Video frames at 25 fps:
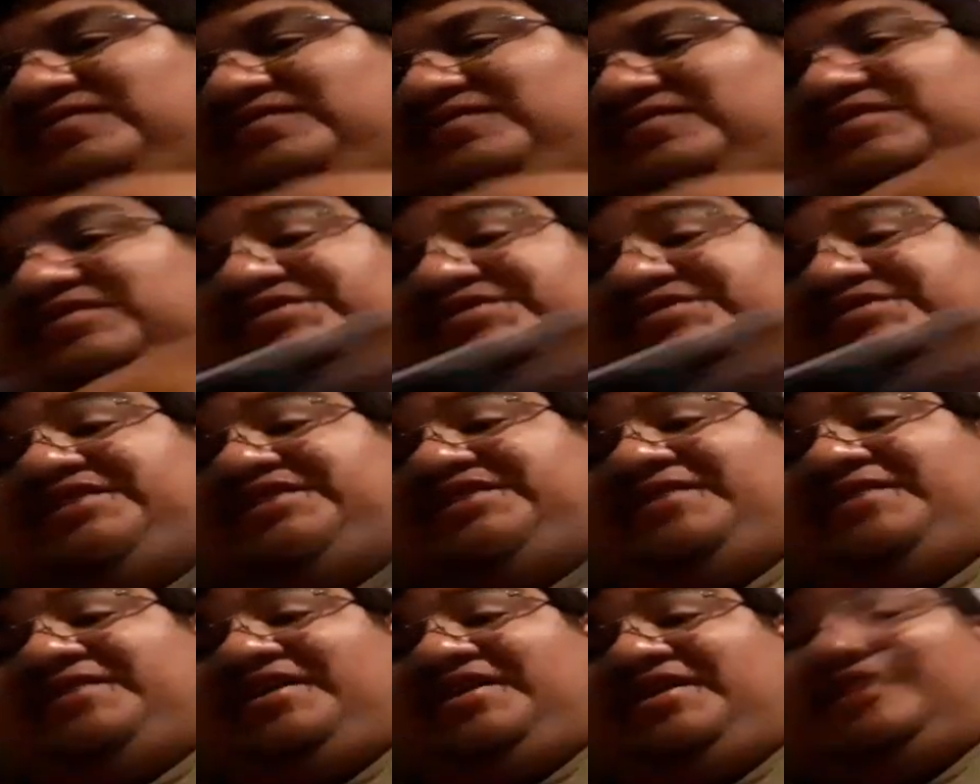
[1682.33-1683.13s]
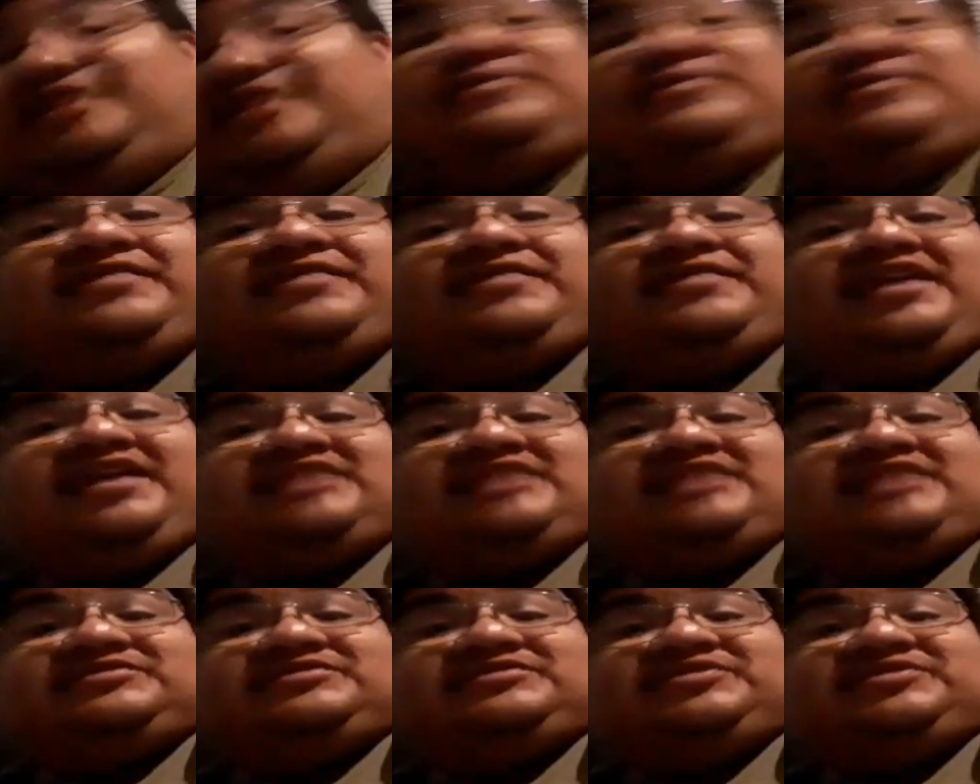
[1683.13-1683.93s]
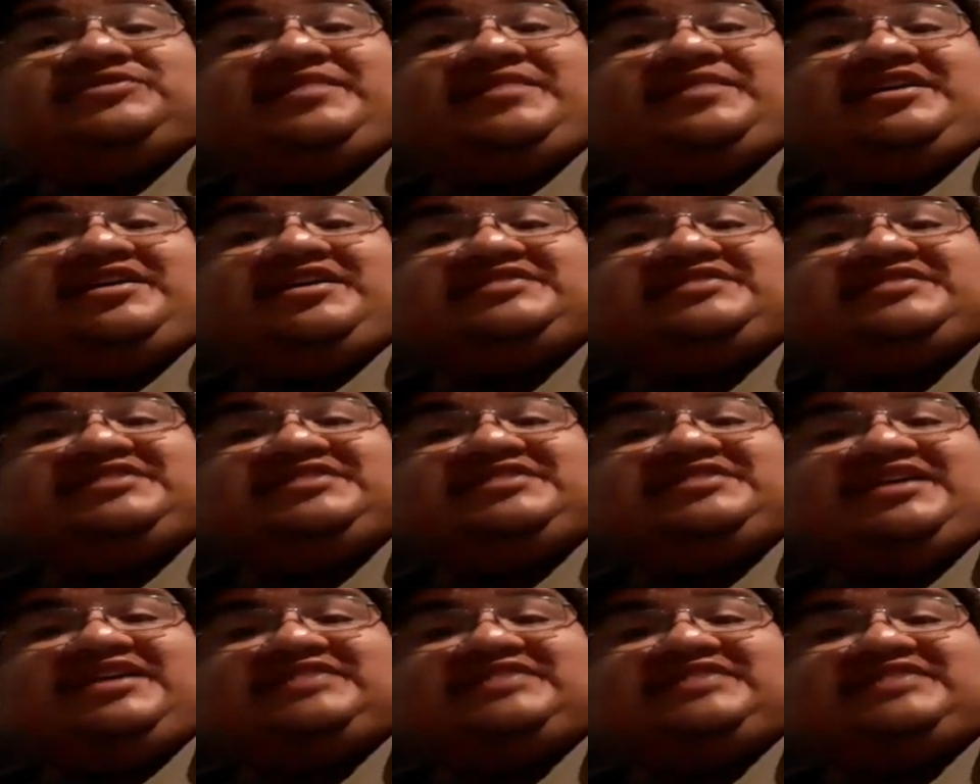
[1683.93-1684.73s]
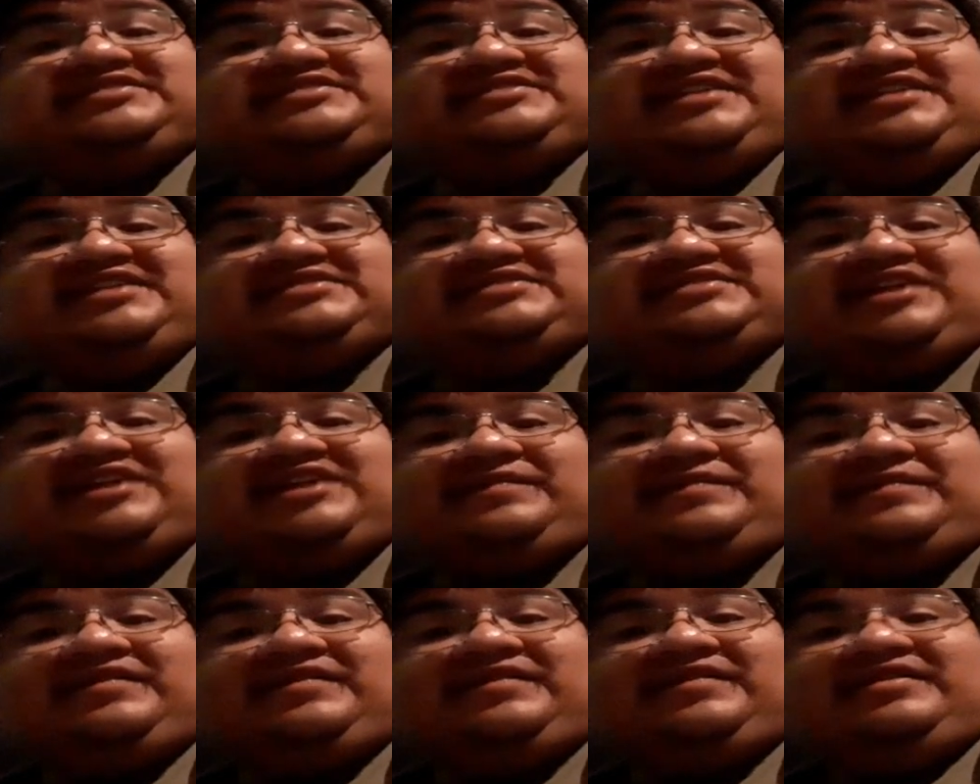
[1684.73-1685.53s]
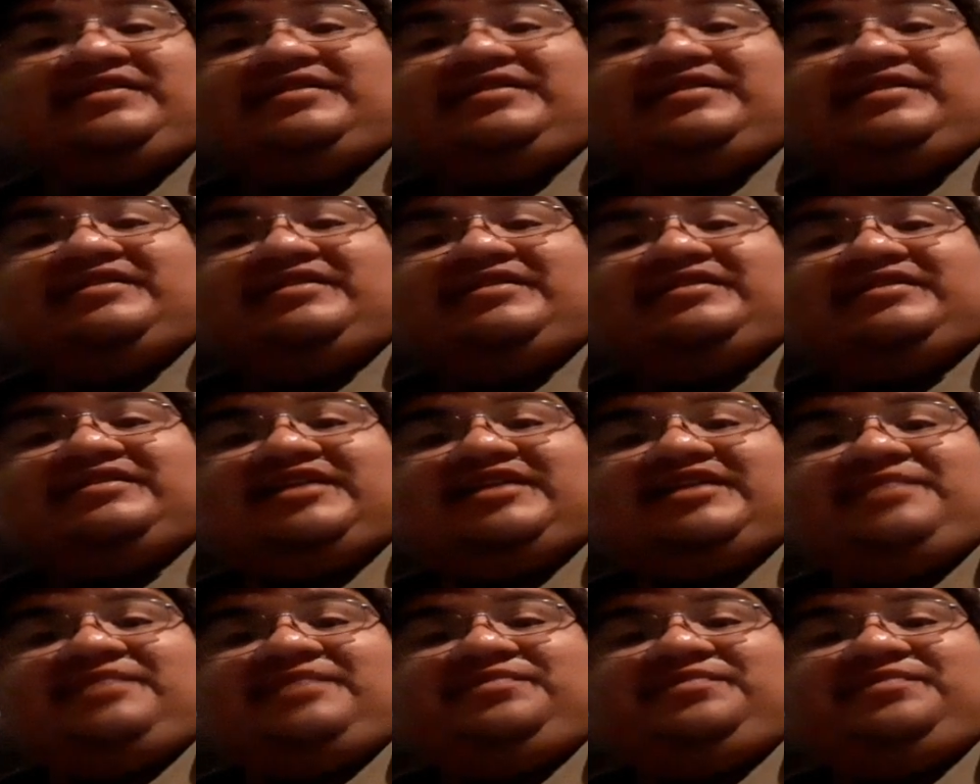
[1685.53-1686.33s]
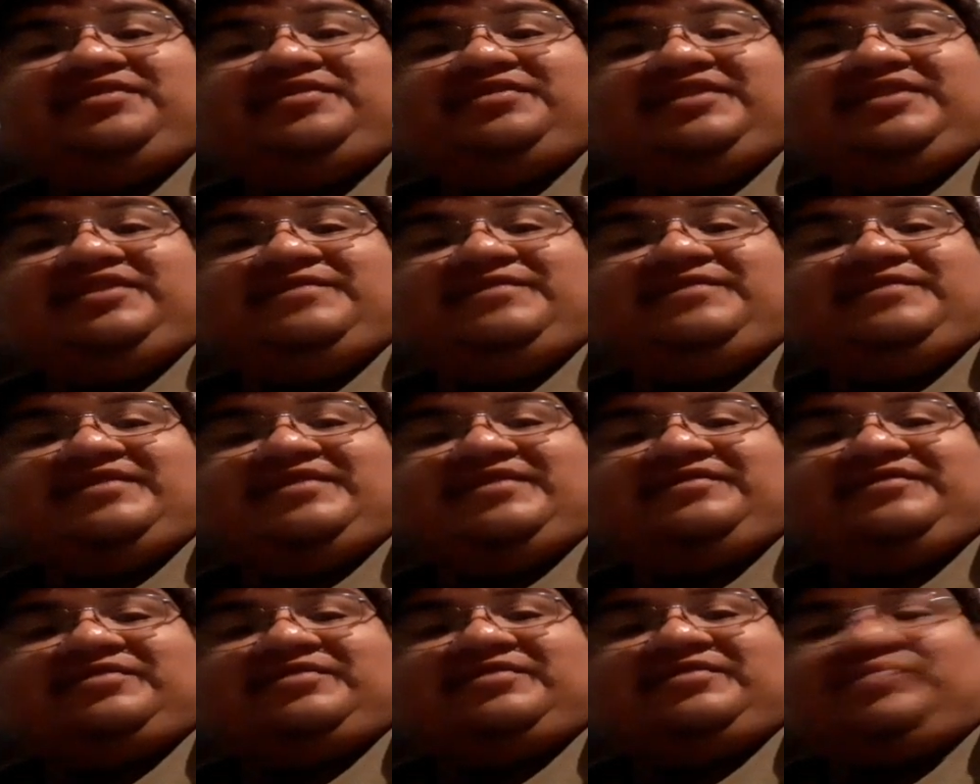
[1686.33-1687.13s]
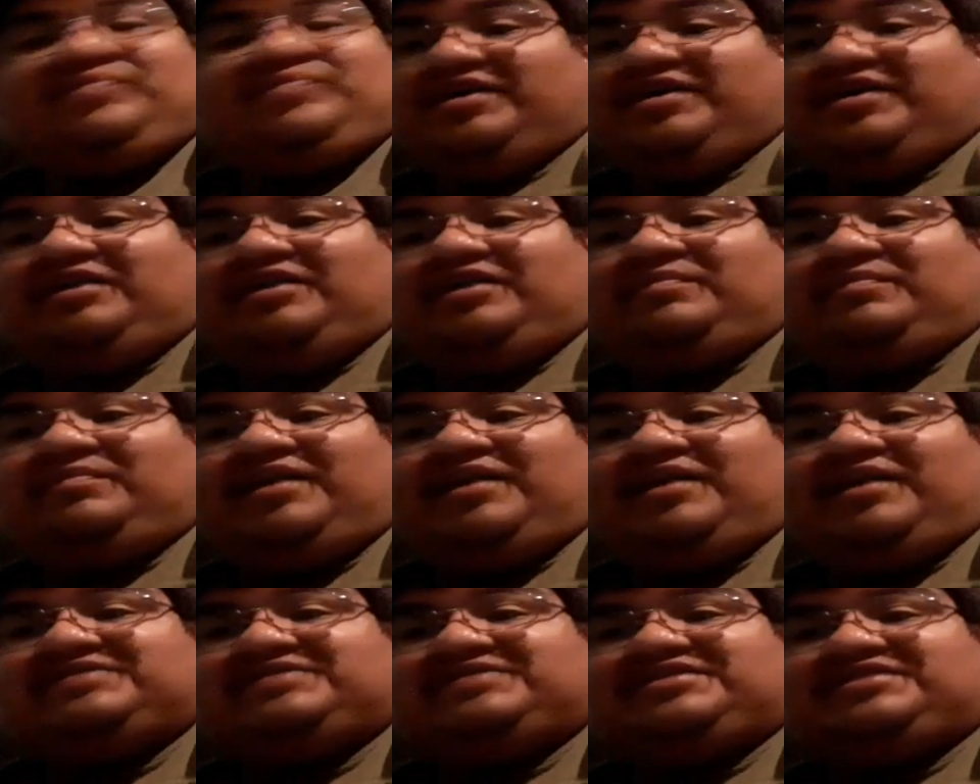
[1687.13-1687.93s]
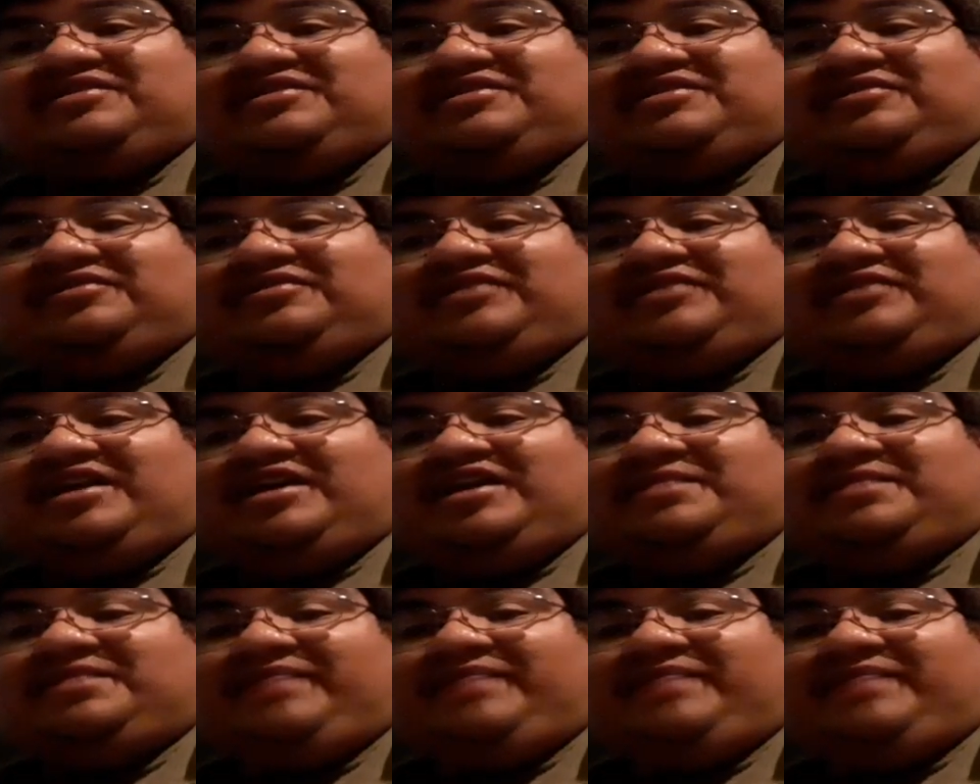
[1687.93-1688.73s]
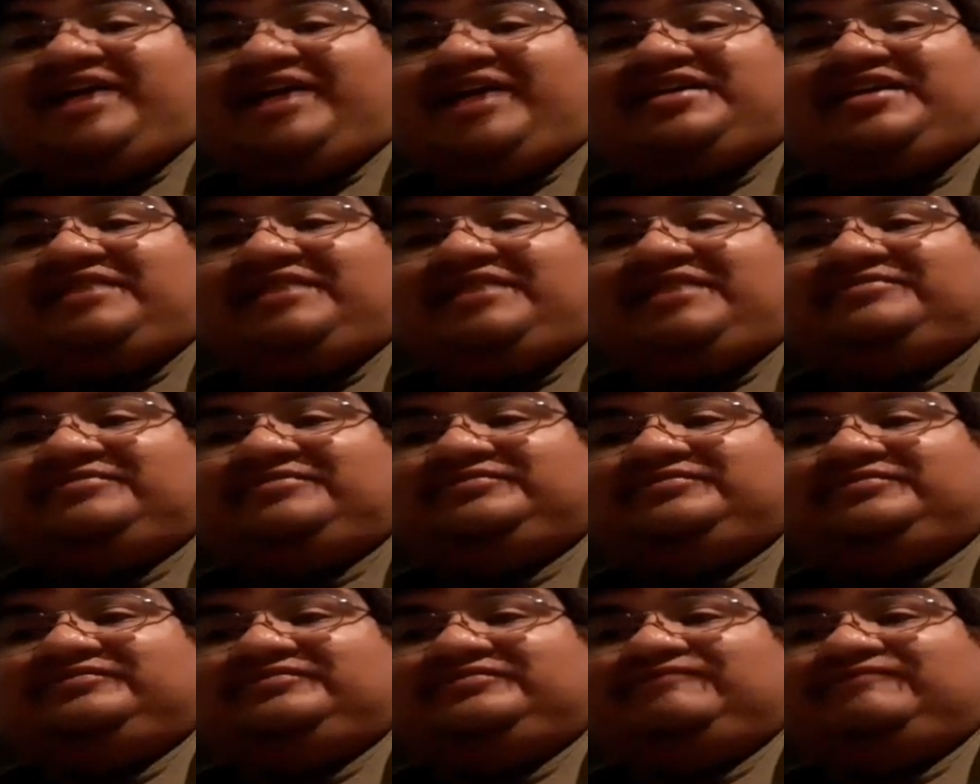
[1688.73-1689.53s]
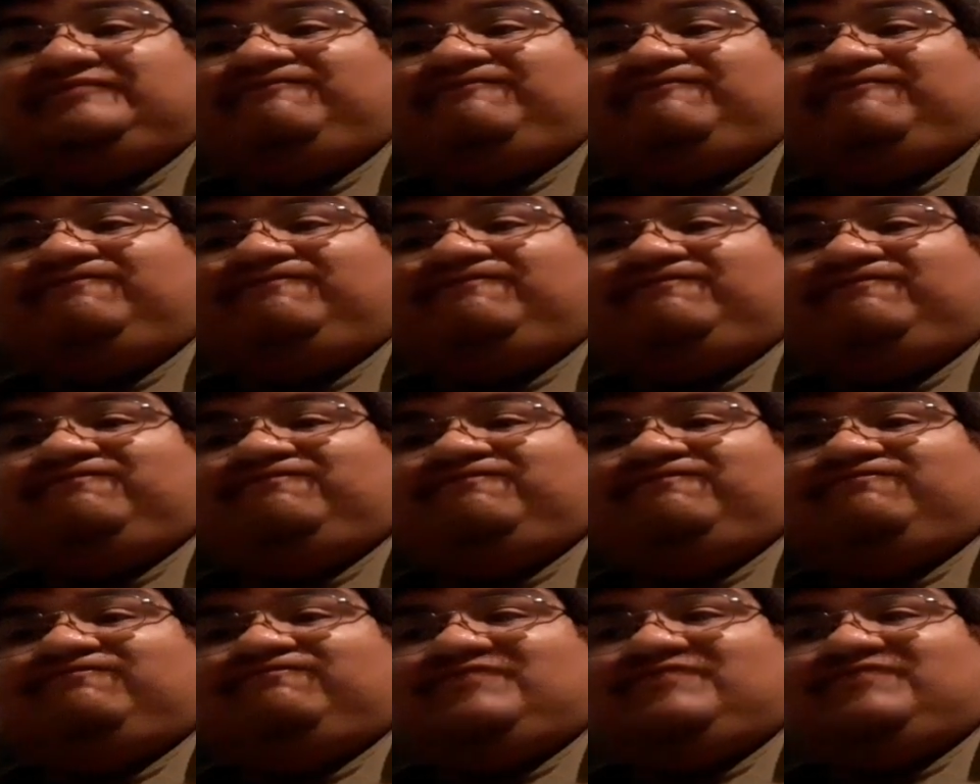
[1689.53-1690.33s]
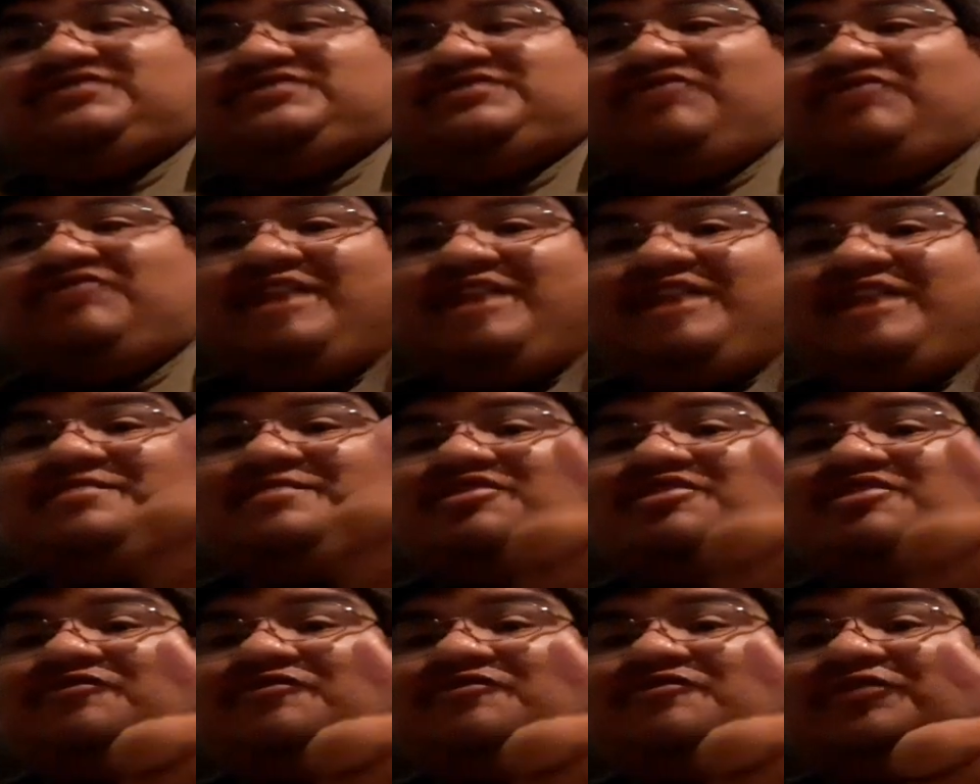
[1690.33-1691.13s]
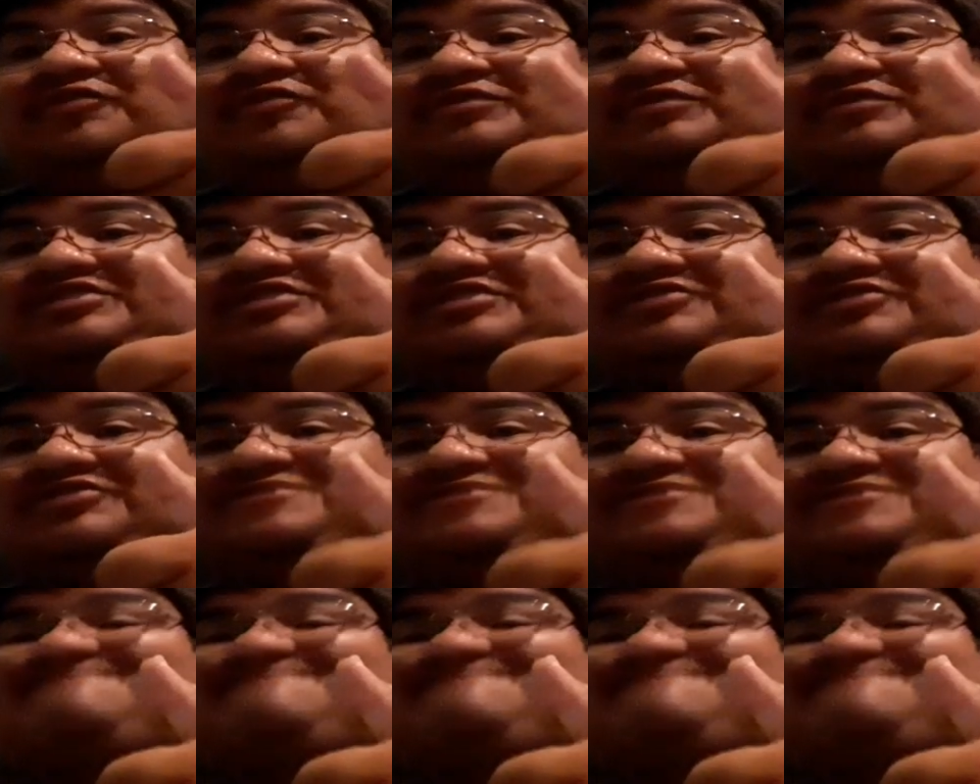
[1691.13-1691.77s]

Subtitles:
So anyway, y'all, thank you guys for joining me here. See you guys next time. Can't believe we had like a big unboxing now and a packing. Still happy though for the results.